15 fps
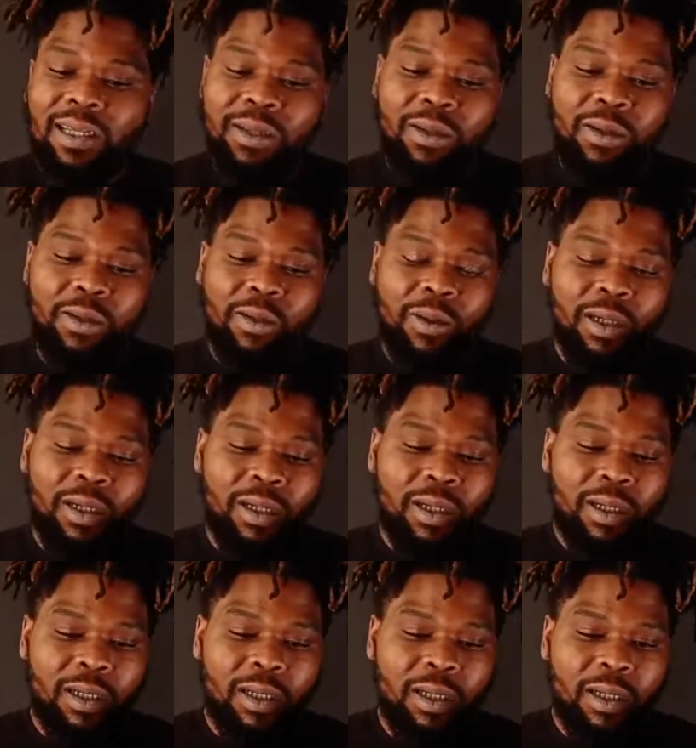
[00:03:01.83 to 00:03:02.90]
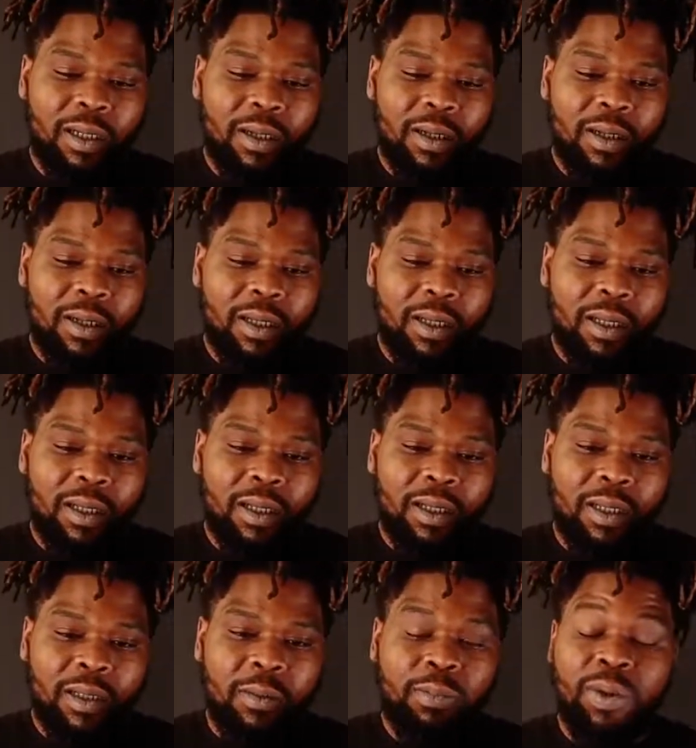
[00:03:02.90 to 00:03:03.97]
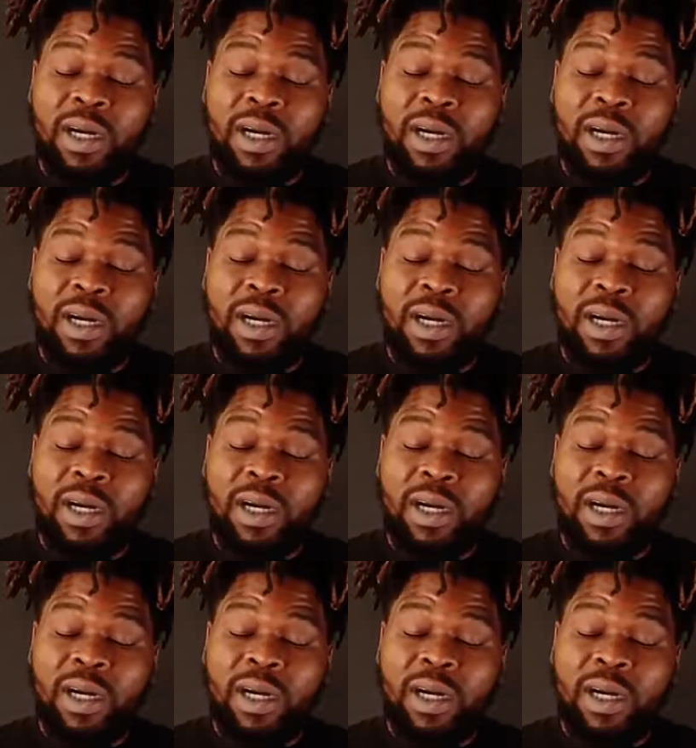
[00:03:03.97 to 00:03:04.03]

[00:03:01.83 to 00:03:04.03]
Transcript: You know, the